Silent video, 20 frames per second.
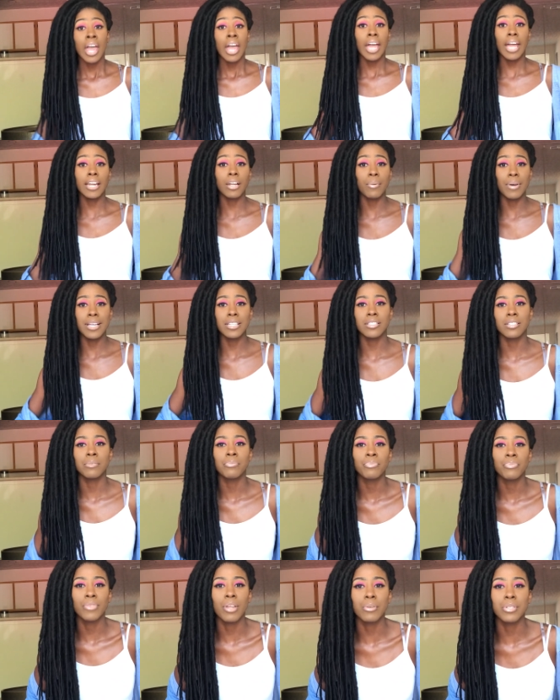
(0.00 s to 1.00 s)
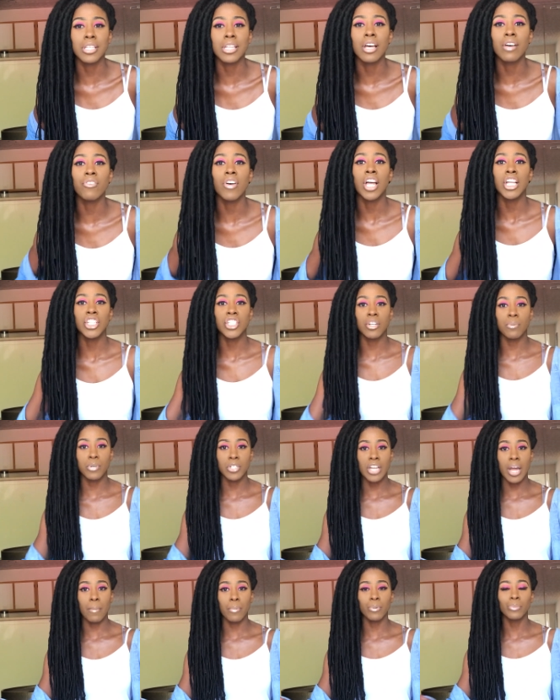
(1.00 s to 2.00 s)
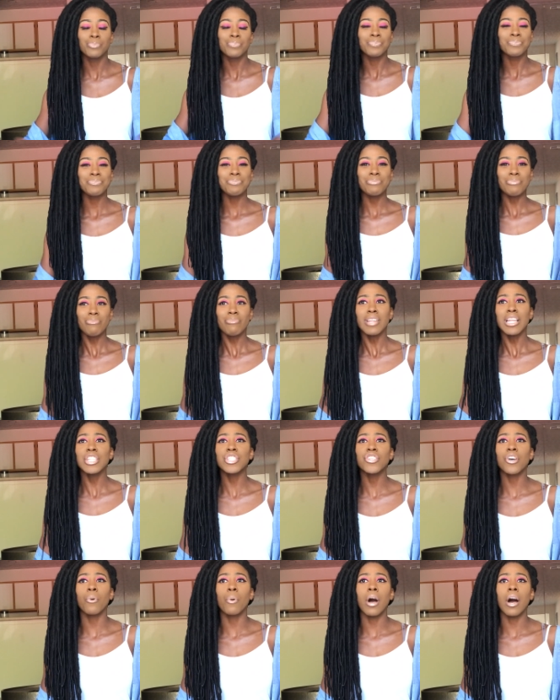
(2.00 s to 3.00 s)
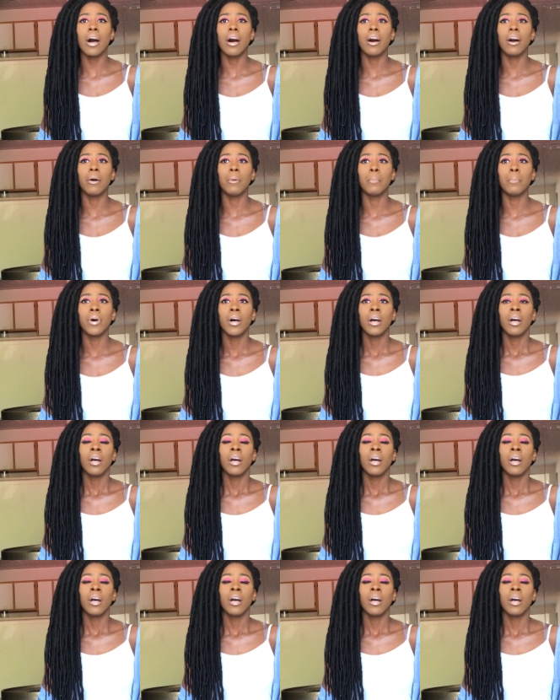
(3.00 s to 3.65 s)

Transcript: Anyways, that was enough jibber jabber. So,